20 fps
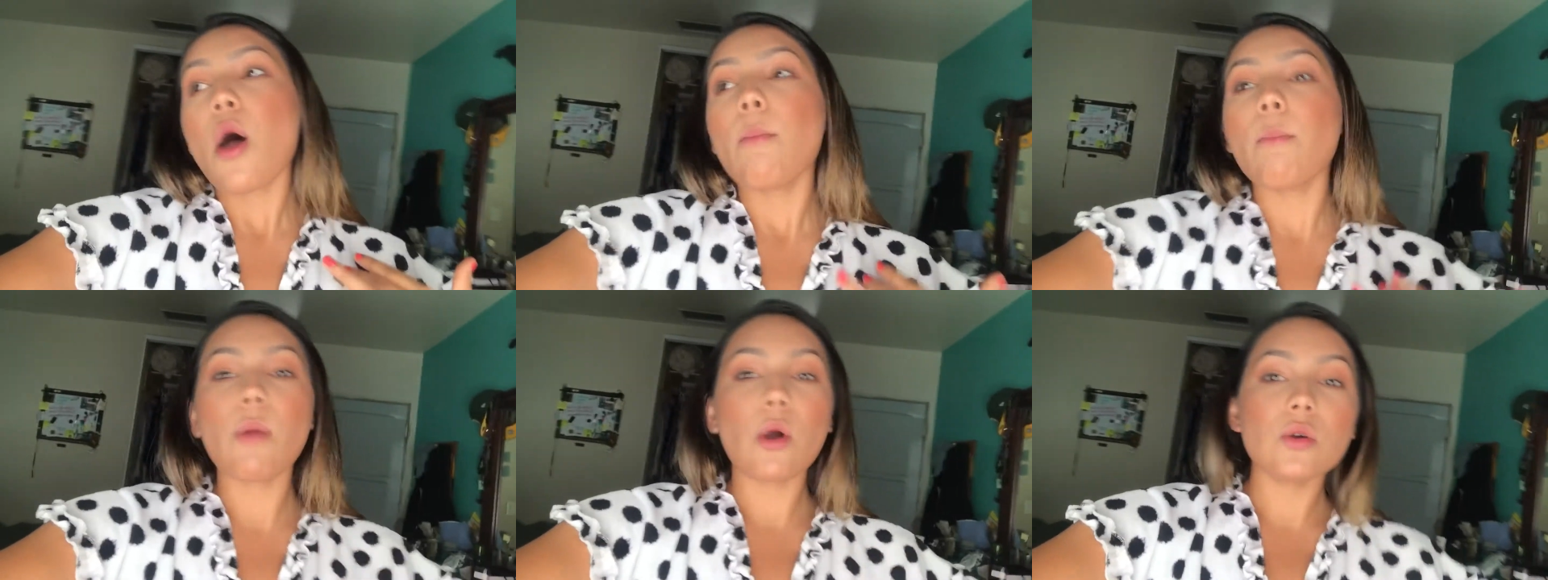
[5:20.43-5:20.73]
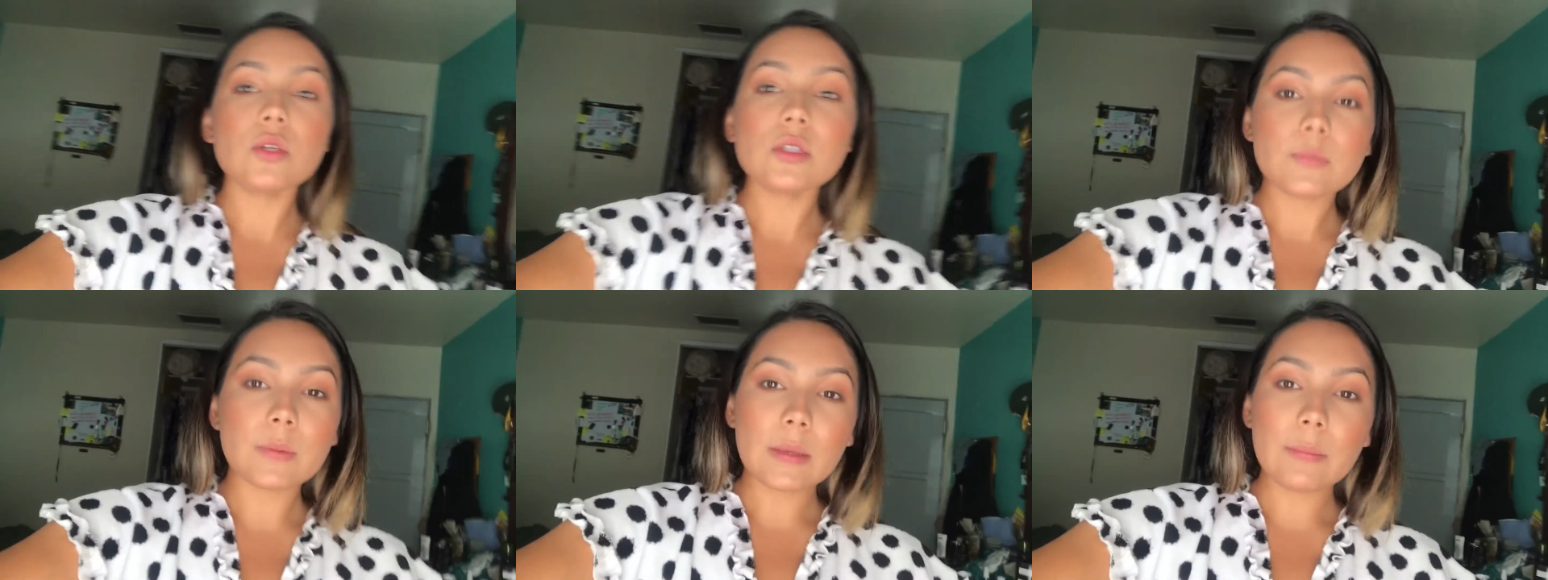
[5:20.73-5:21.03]

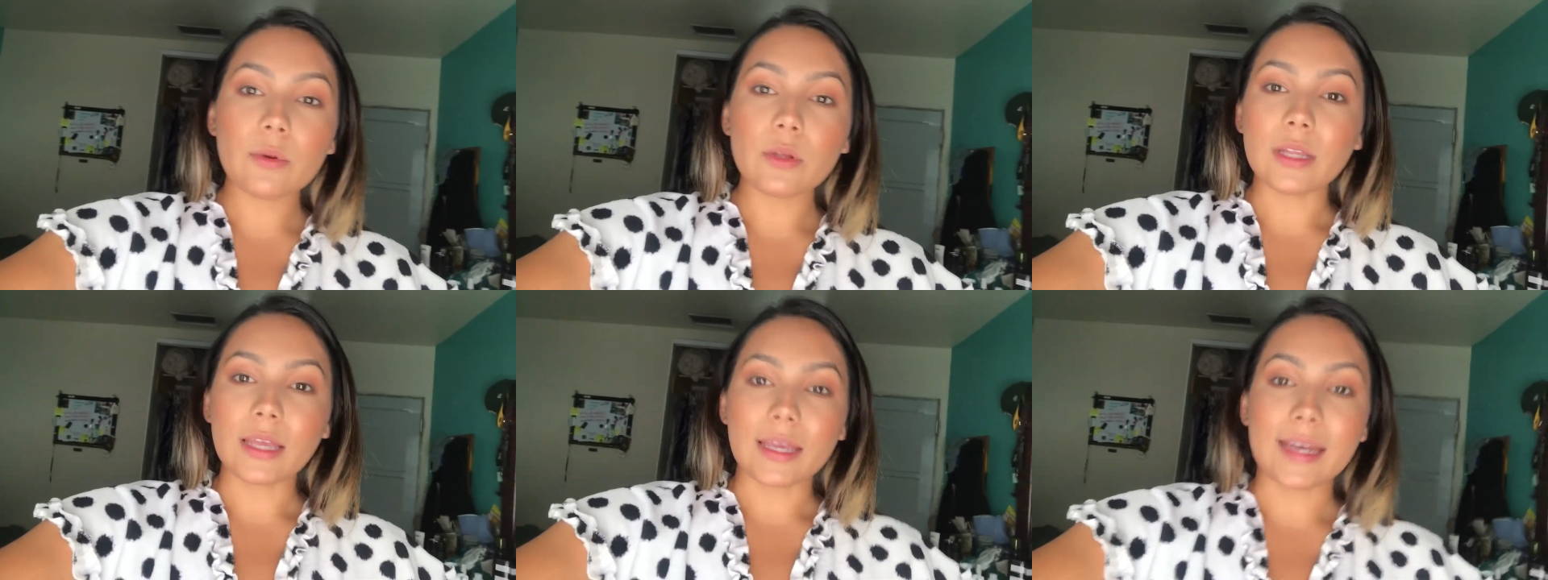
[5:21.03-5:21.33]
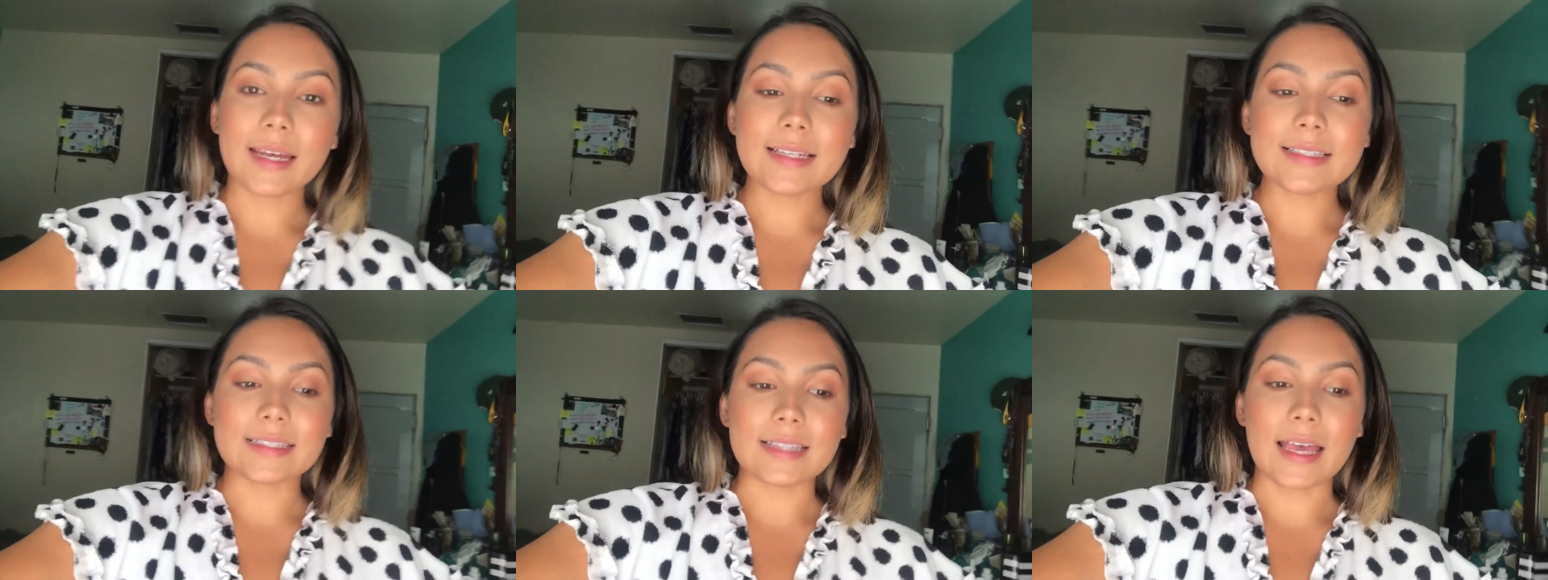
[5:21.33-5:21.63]
most people,
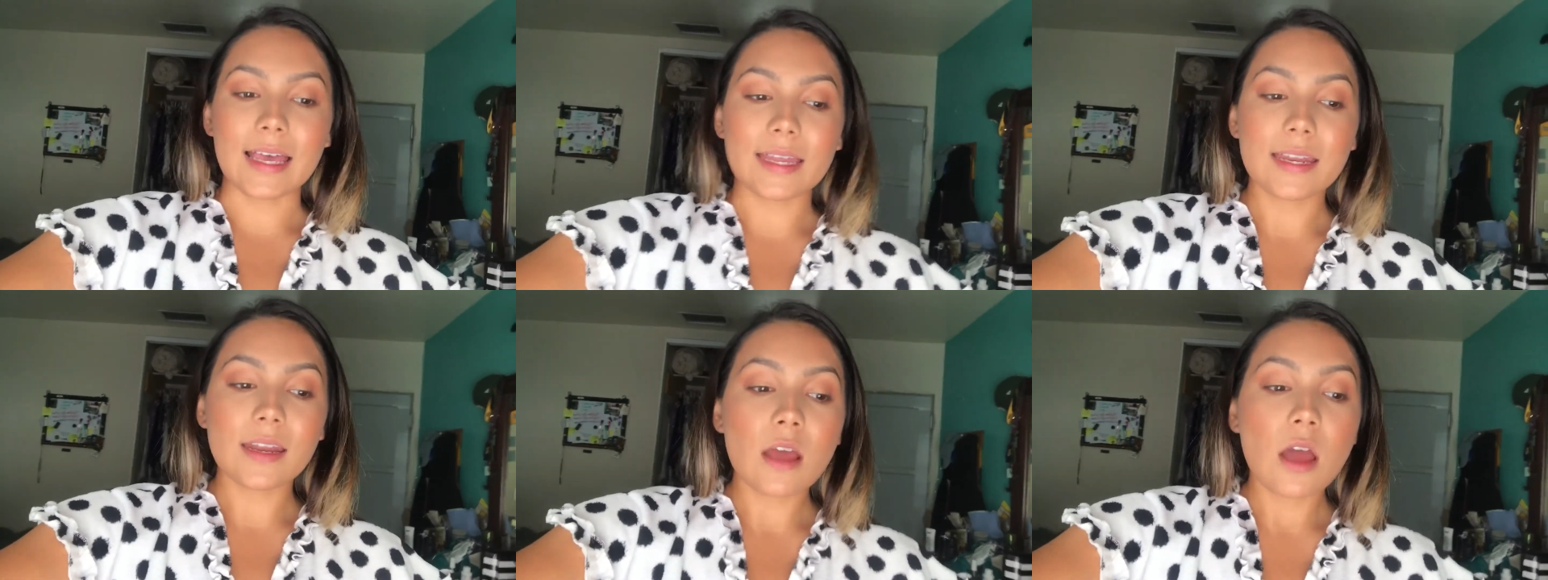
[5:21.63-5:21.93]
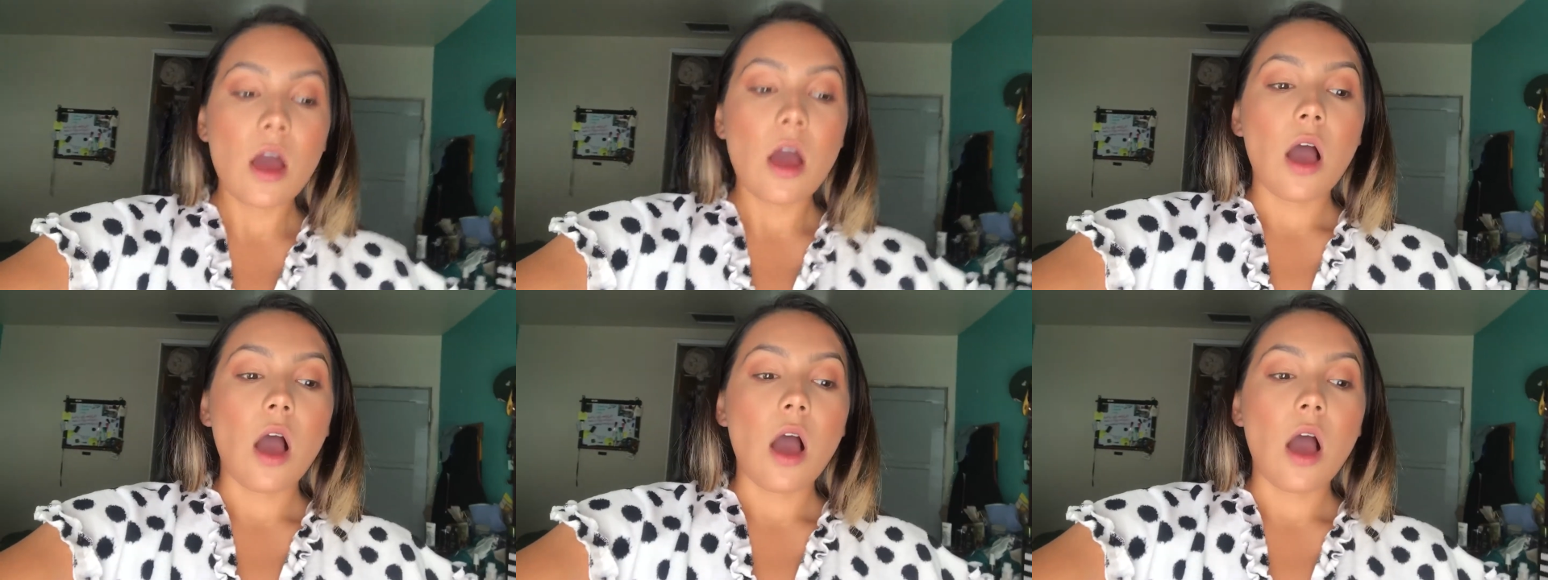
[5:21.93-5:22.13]
like I said,